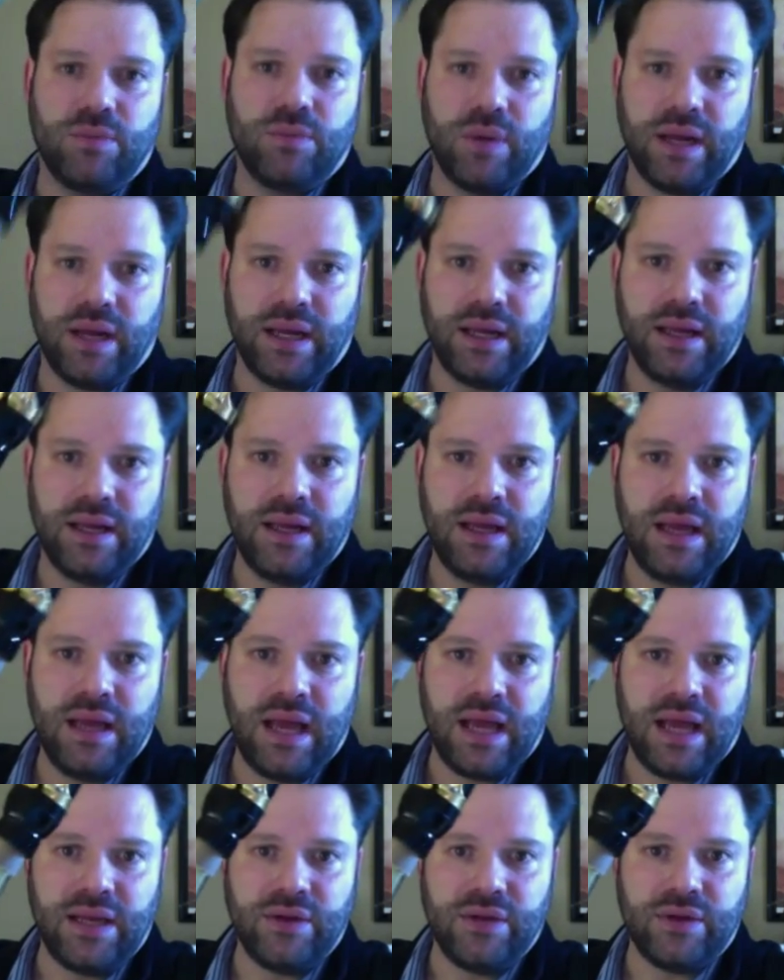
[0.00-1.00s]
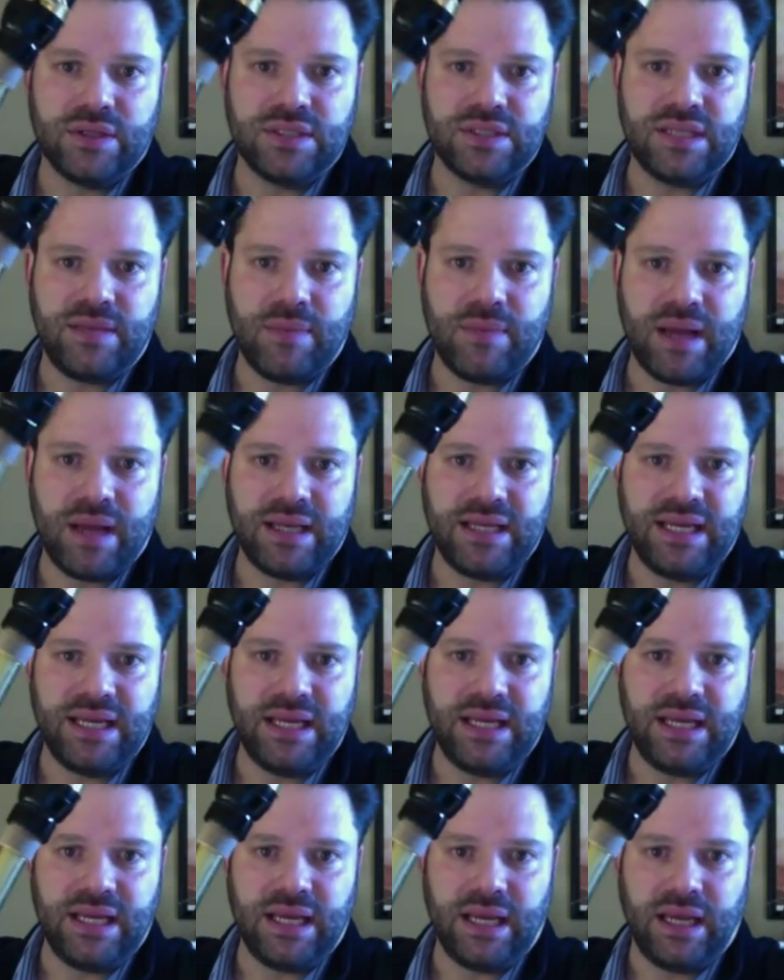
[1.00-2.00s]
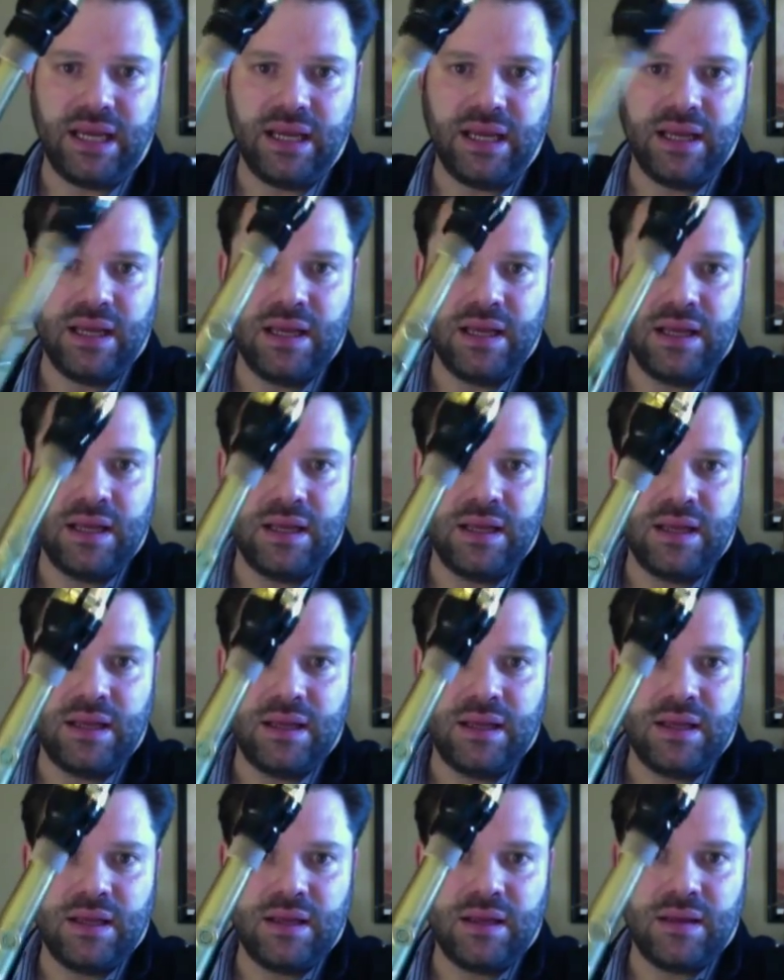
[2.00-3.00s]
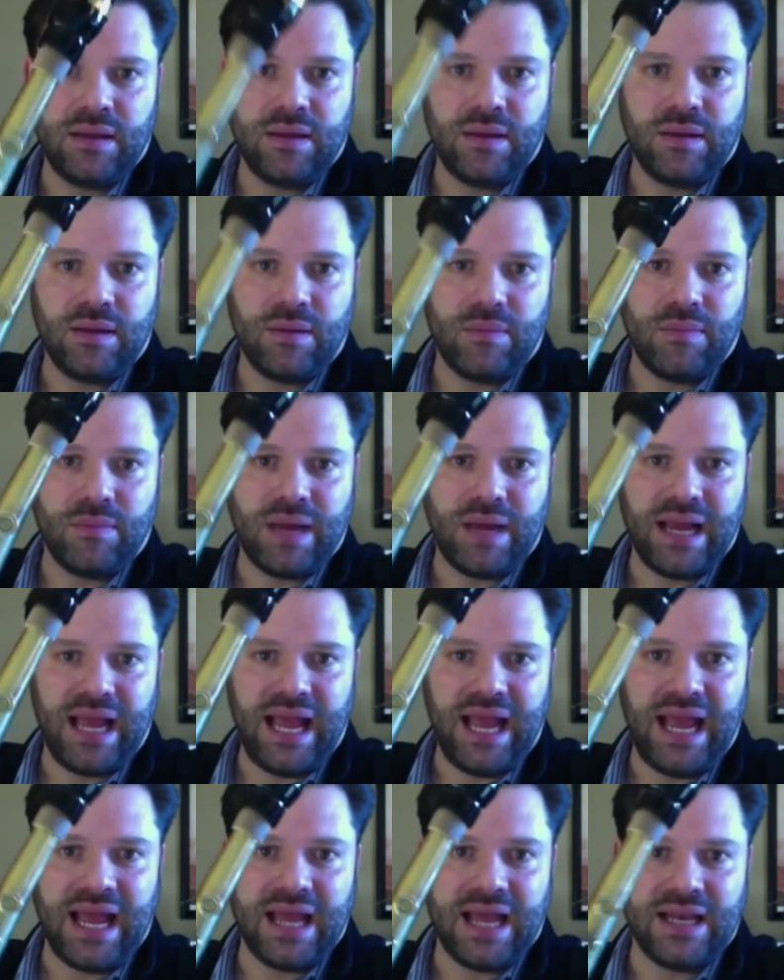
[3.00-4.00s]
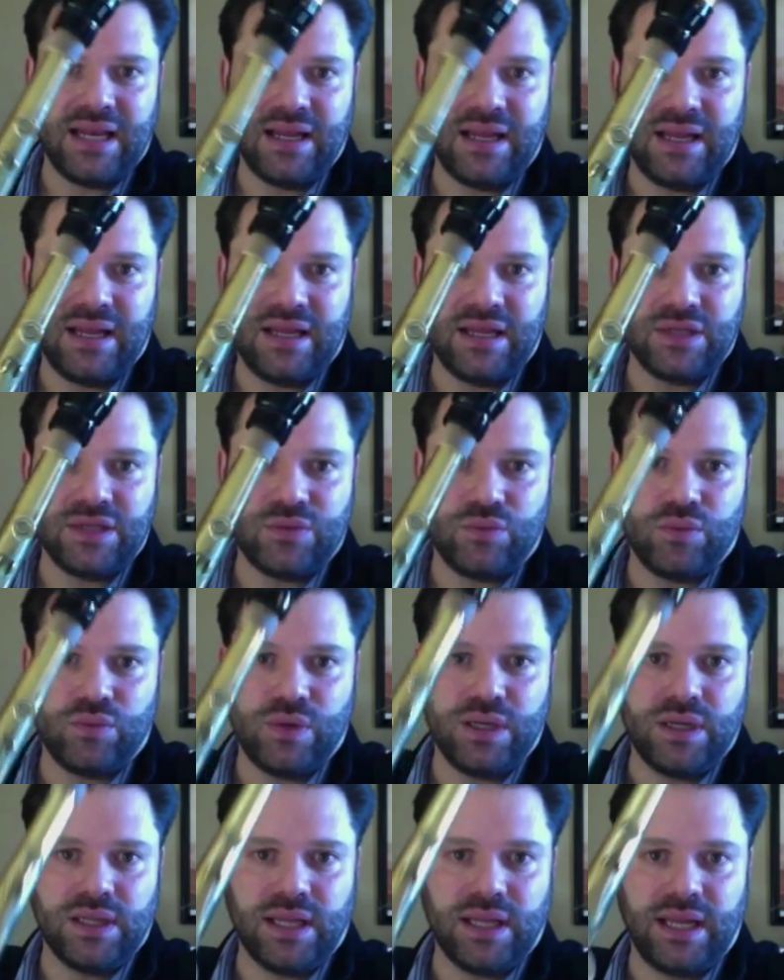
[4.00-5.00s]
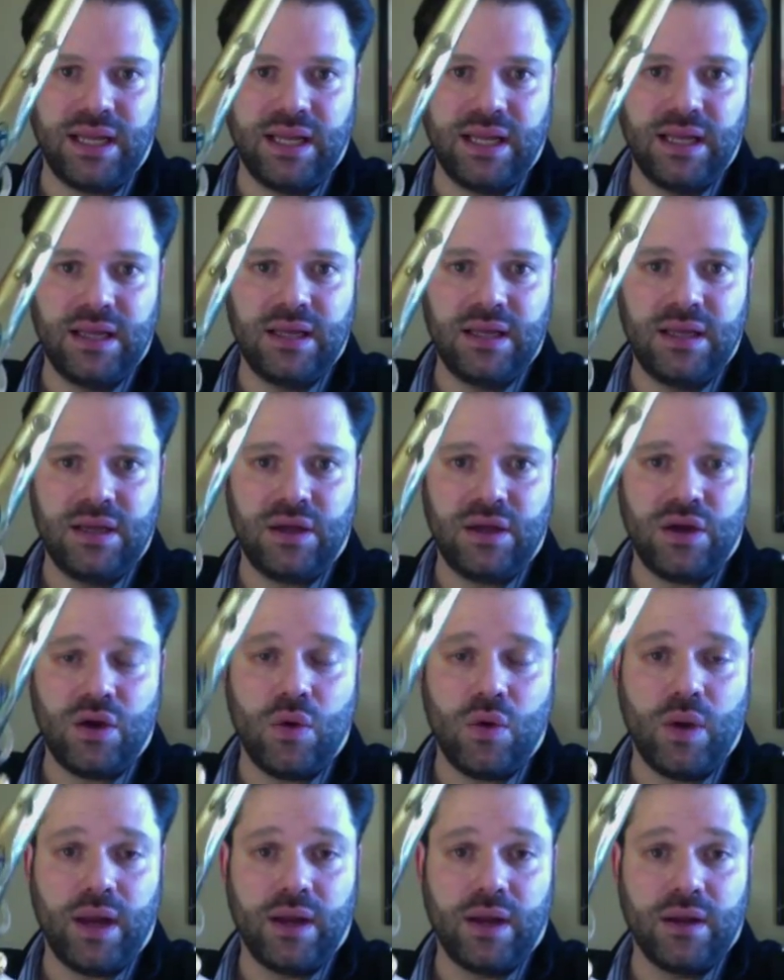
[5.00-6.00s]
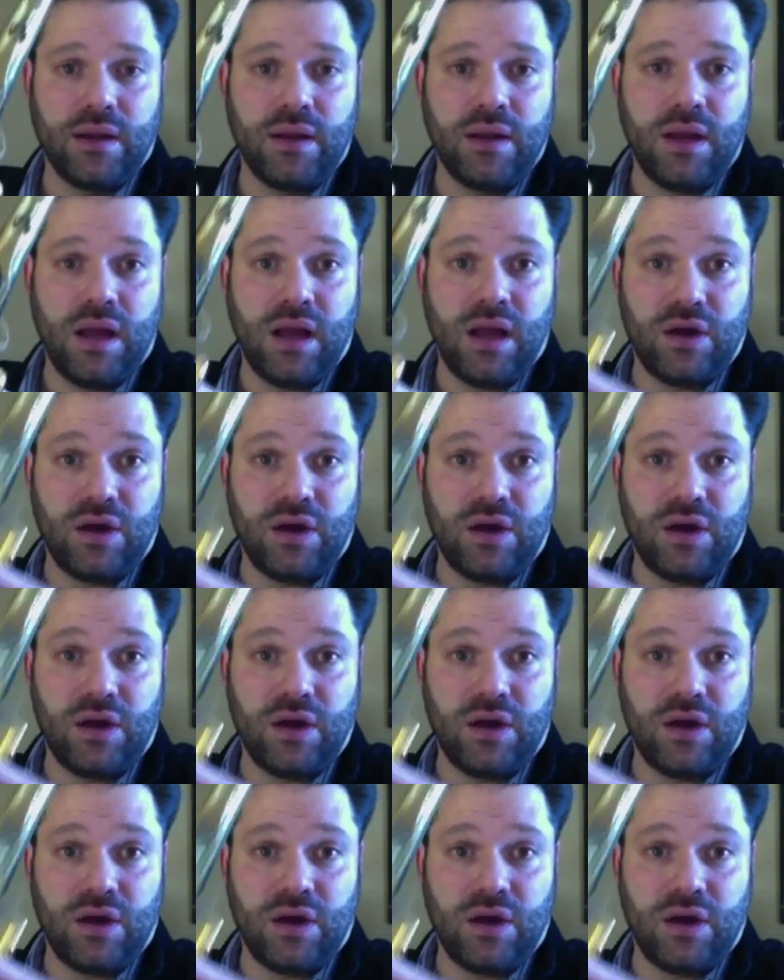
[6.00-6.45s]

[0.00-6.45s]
way, and you can see my D key, my hand is really going a